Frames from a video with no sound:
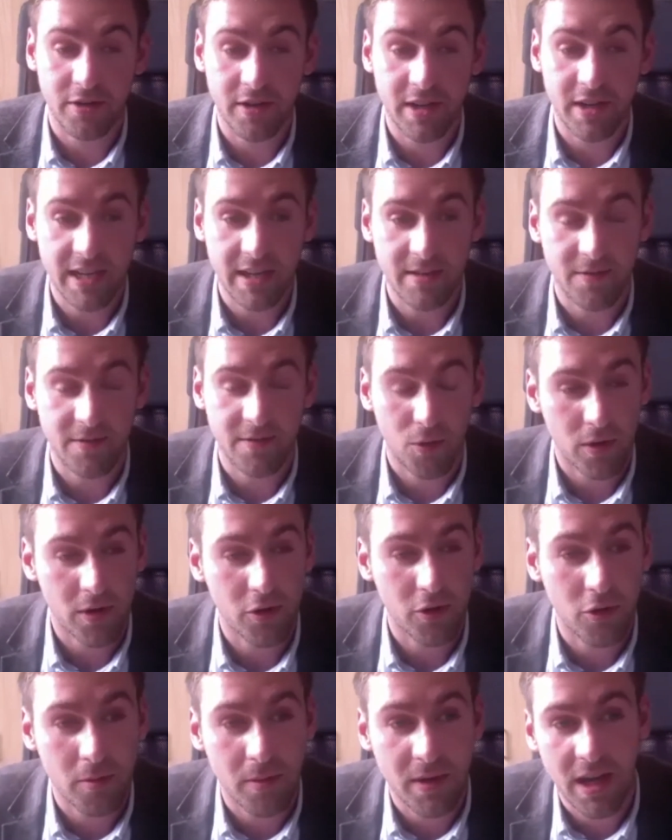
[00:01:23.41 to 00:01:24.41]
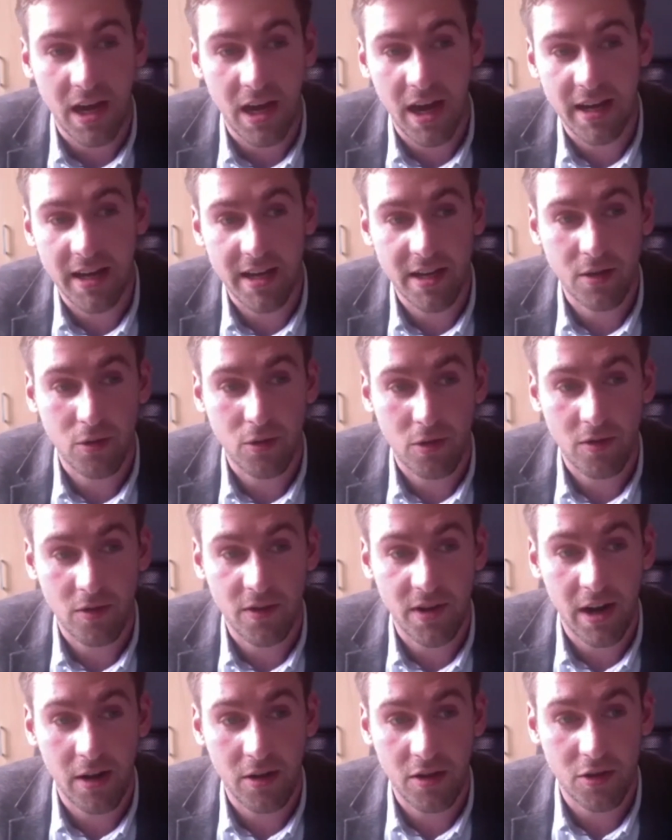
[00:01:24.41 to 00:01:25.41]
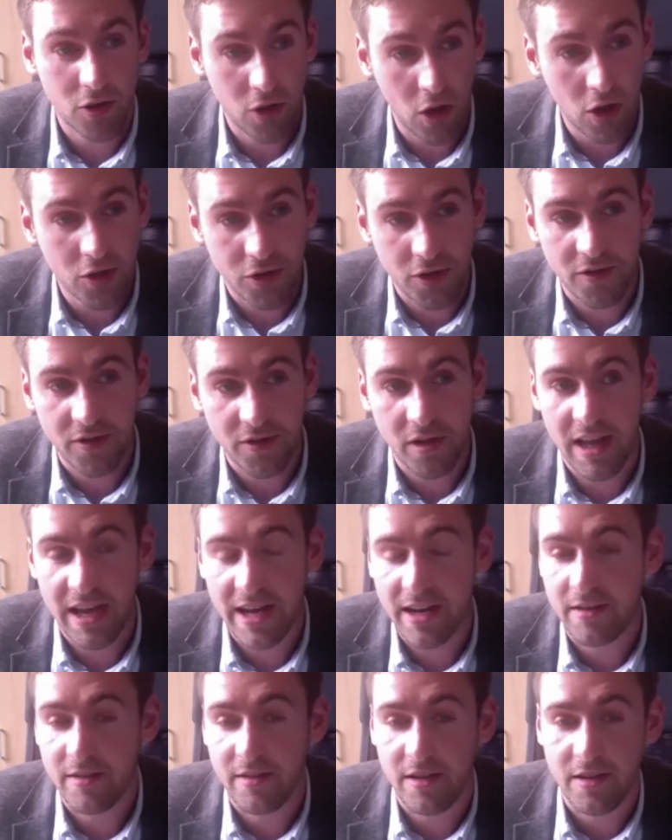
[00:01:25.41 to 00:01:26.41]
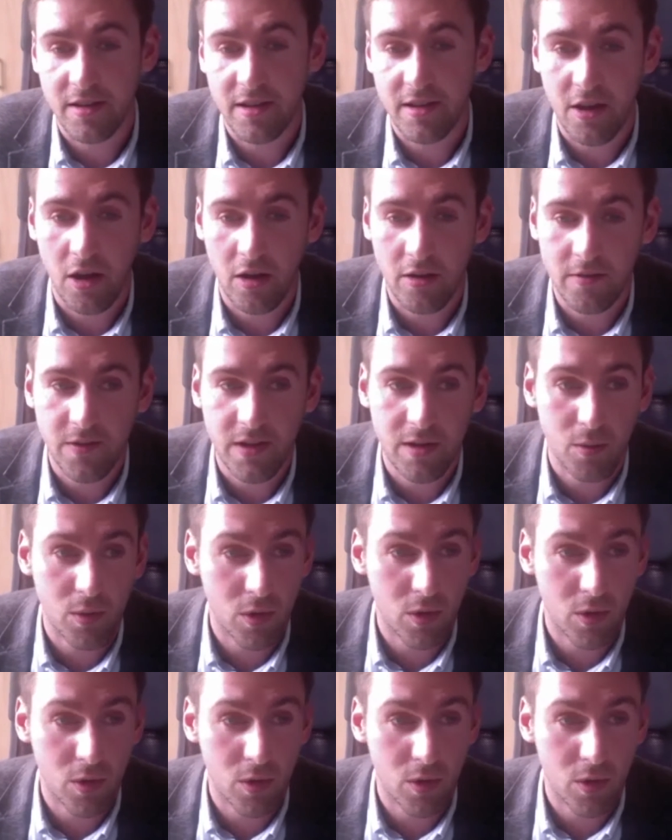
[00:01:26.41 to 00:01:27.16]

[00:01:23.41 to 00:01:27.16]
need for UBI in Northern Ireland, not just the legacy of the conflict.